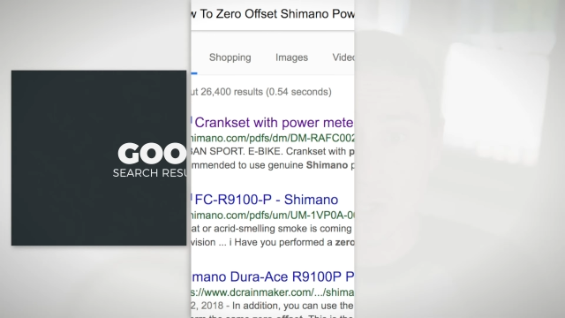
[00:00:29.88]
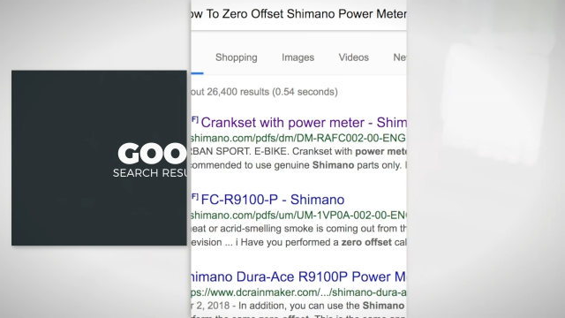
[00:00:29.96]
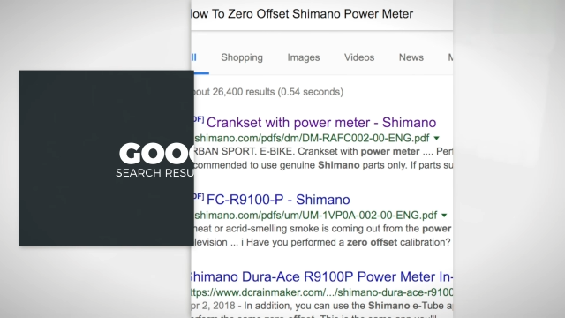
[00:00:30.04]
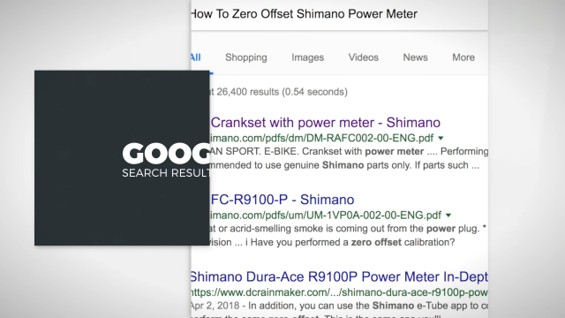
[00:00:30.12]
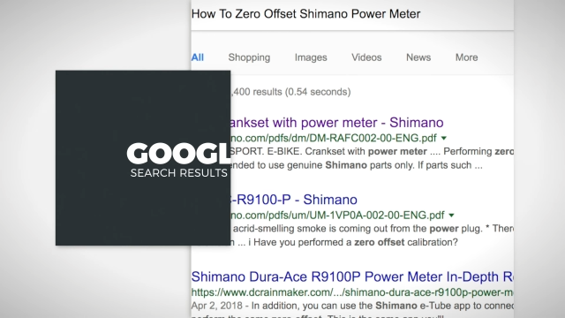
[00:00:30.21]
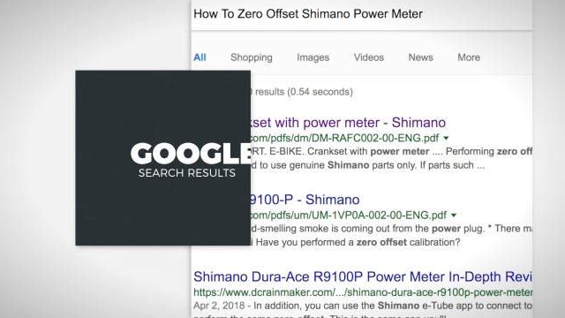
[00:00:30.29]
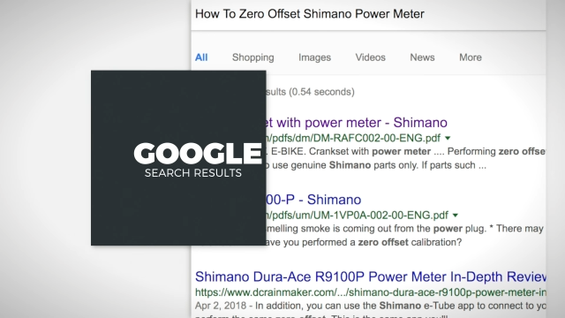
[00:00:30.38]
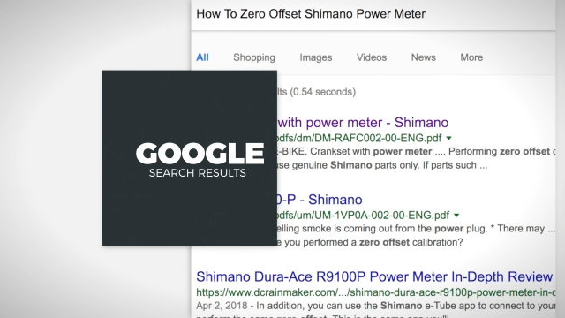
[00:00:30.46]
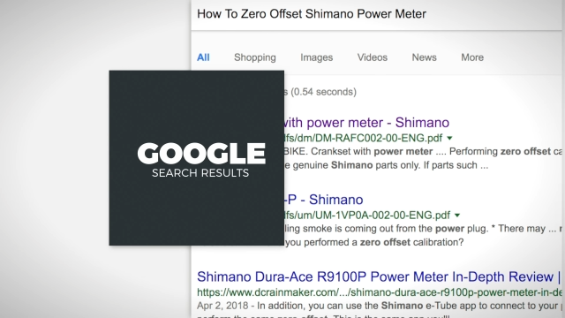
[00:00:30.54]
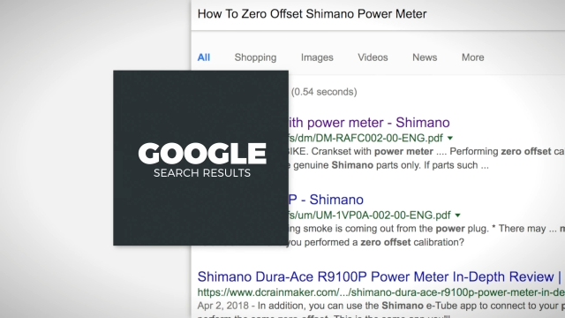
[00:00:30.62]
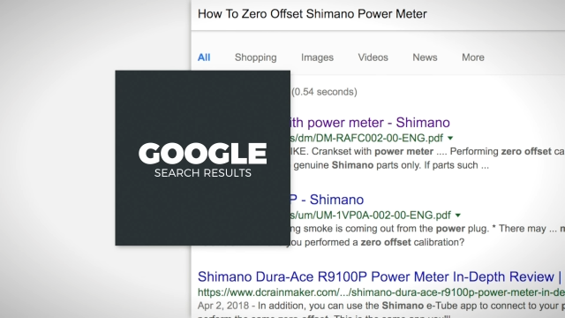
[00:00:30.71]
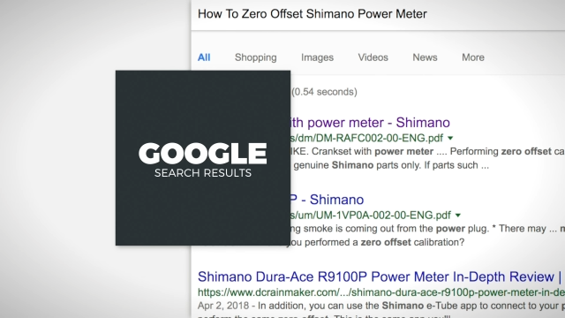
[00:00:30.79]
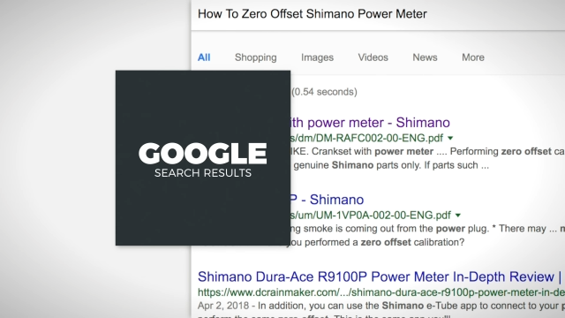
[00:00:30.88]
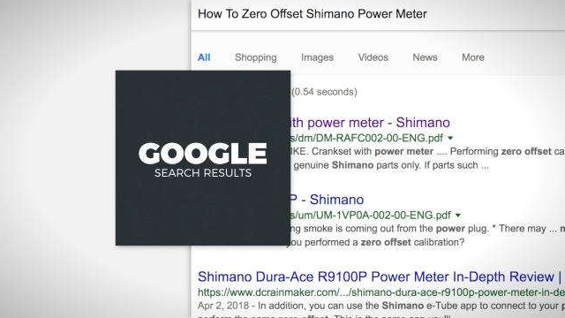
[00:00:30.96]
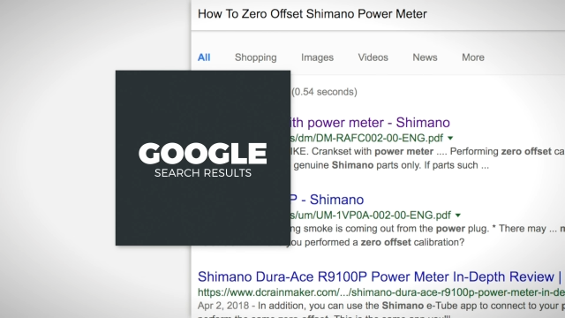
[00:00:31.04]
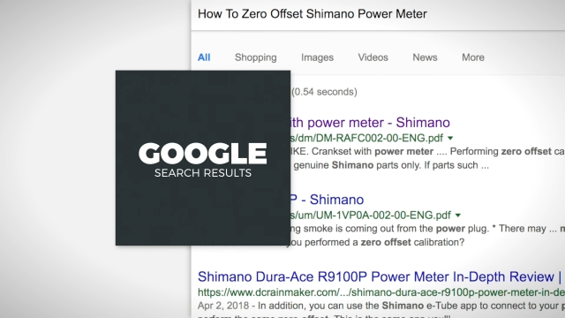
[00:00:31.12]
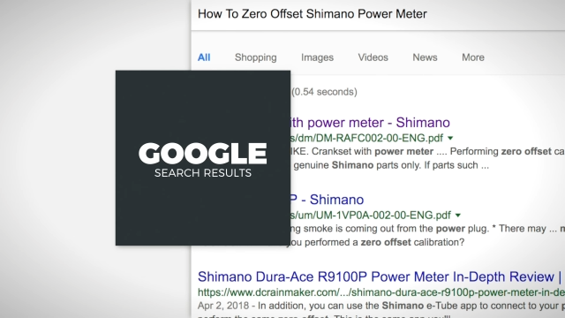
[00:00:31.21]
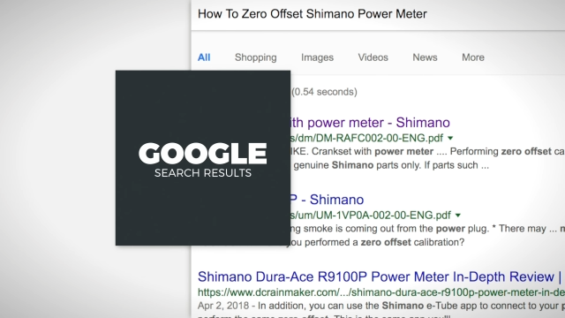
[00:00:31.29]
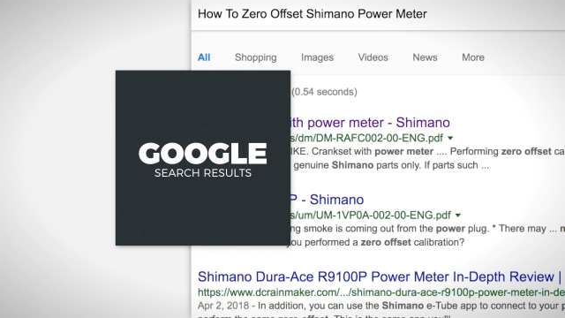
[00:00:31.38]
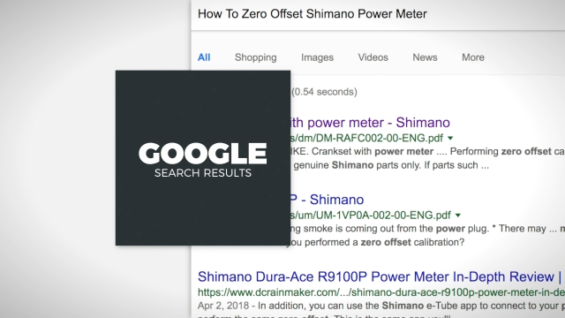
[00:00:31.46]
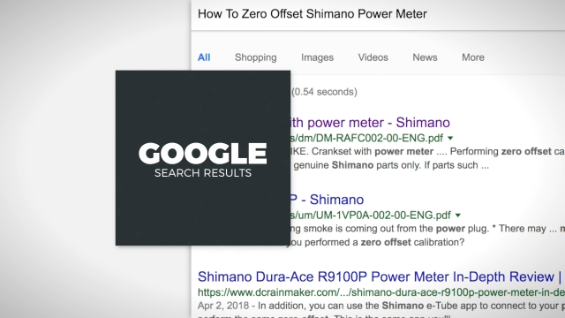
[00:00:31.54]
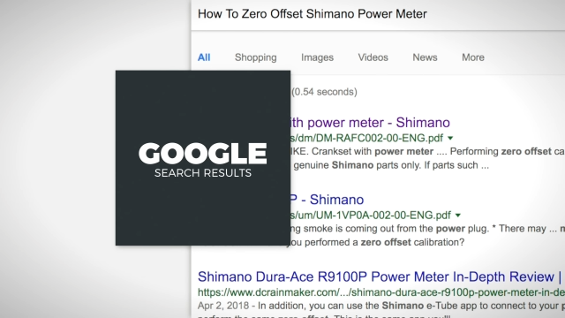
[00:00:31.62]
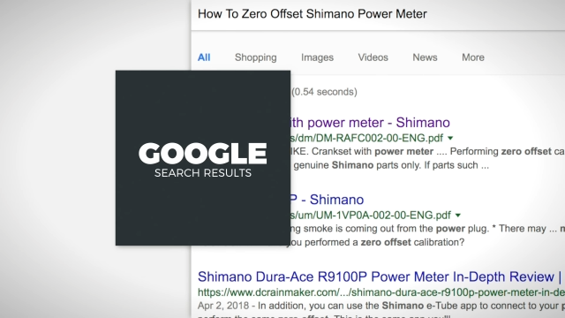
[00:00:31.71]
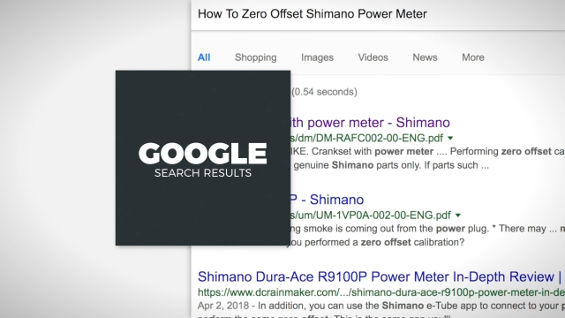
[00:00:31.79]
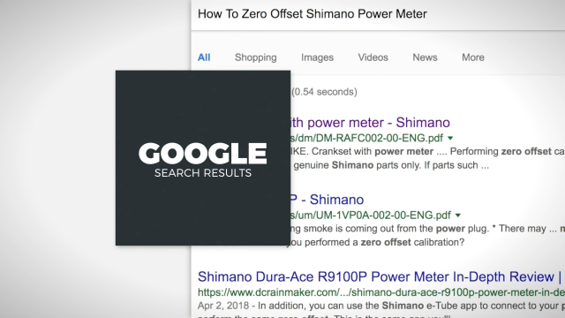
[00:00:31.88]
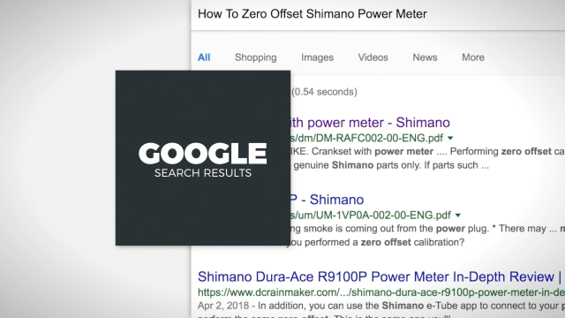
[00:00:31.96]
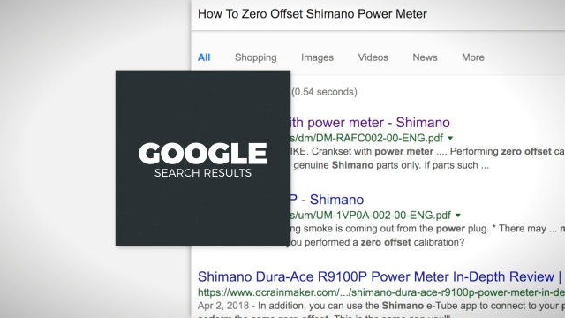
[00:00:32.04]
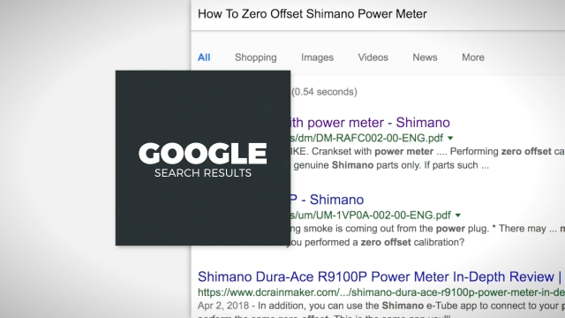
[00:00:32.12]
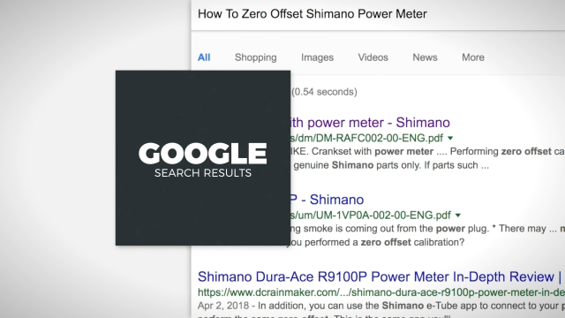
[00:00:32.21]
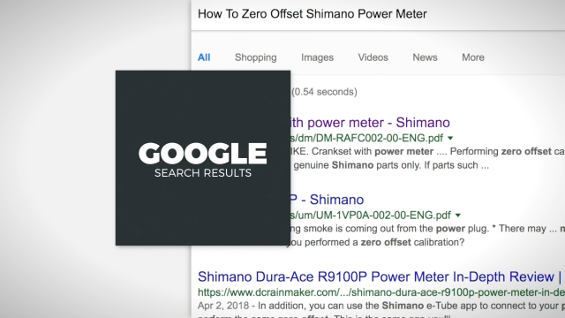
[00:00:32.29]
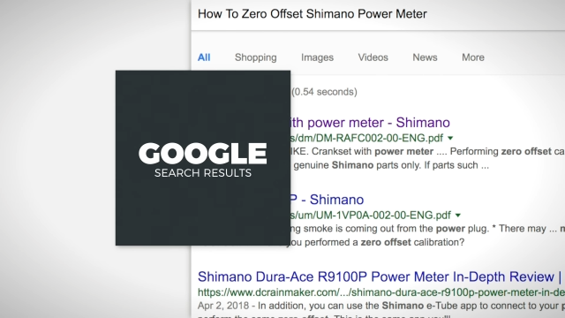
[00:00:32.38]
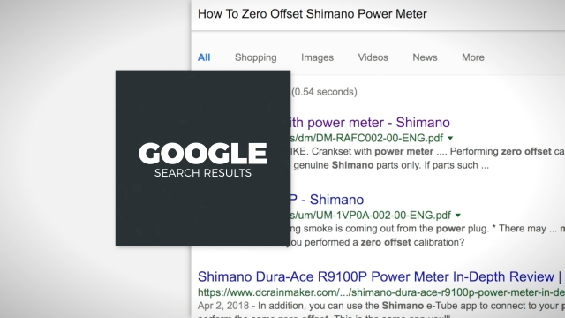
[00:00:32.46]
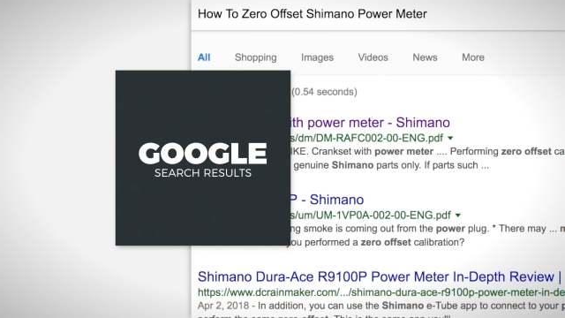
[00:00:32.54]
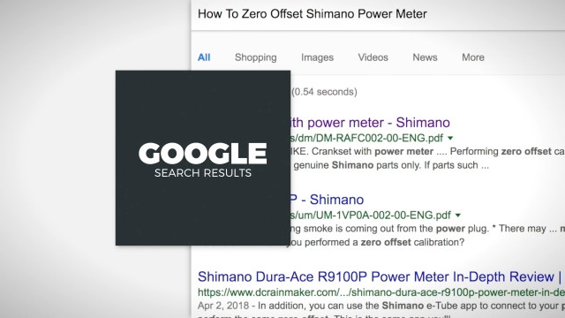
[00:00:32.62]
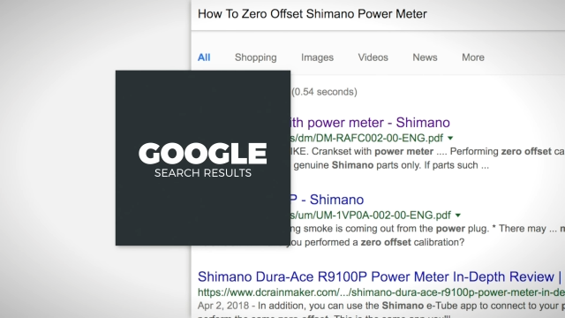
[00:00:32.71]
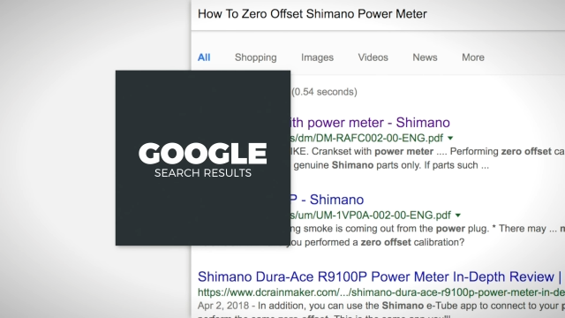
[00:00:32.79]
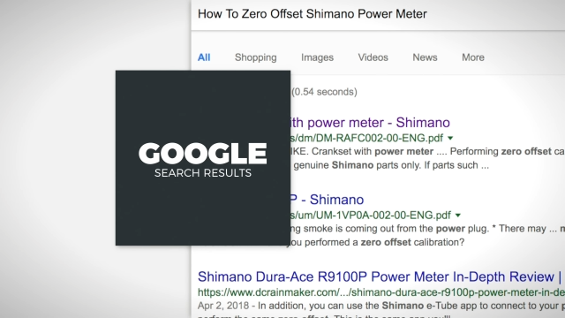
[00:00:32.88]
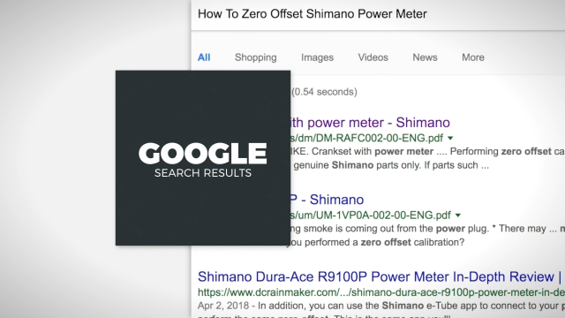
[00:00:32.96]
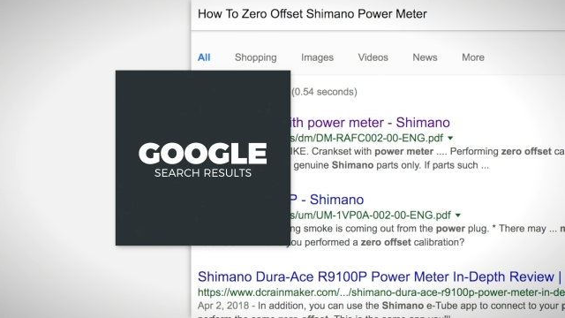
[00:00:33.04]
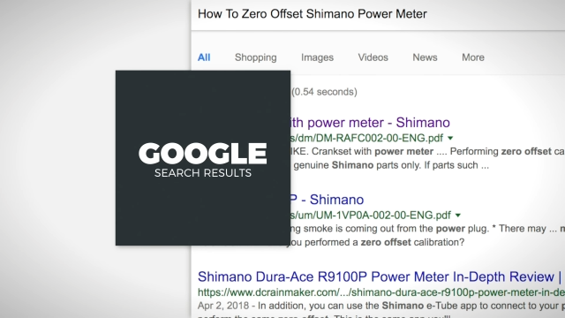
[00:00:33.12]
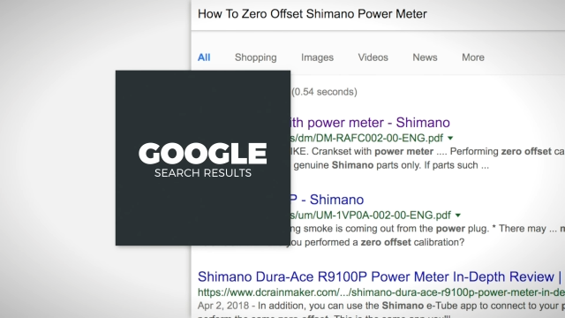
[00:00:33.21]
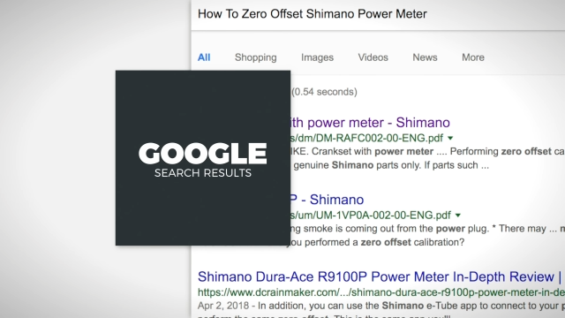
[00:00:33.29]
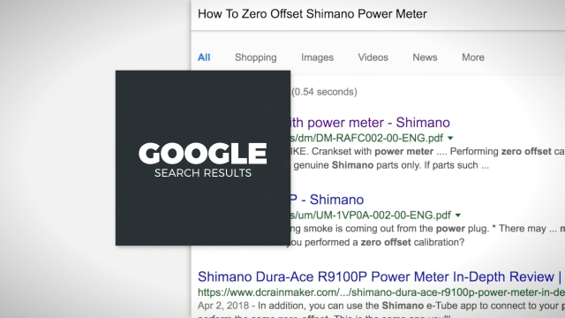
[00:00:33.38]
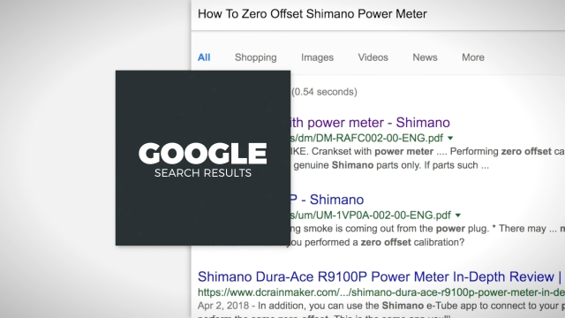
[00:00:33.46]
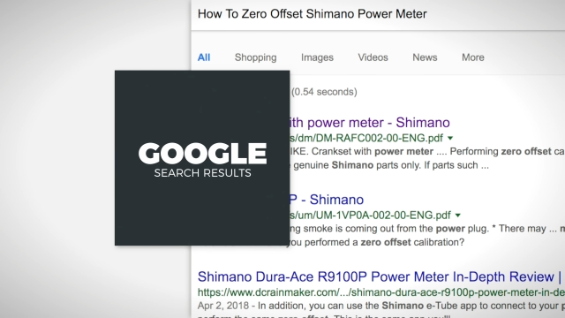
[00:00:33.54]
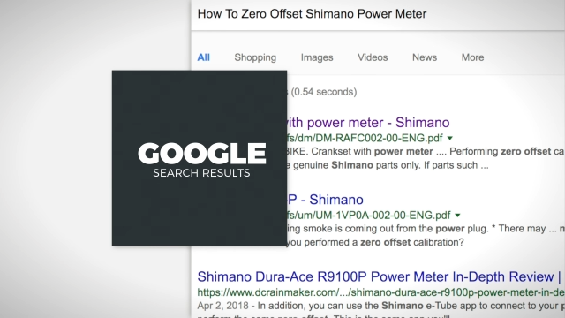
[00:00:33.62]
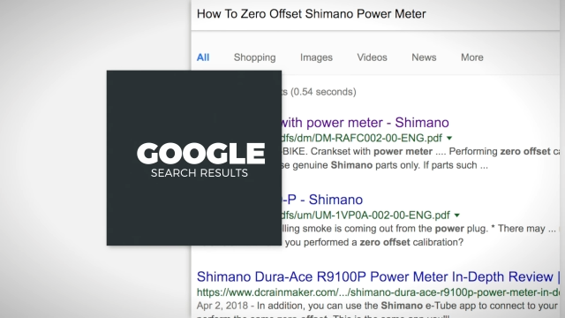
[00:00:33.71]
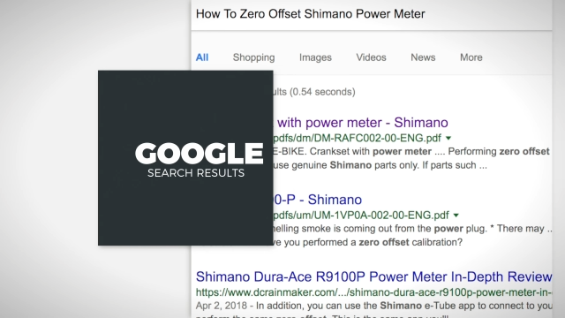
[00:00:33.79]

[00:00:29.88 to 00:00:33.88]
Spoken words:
[unreadable: no face in view]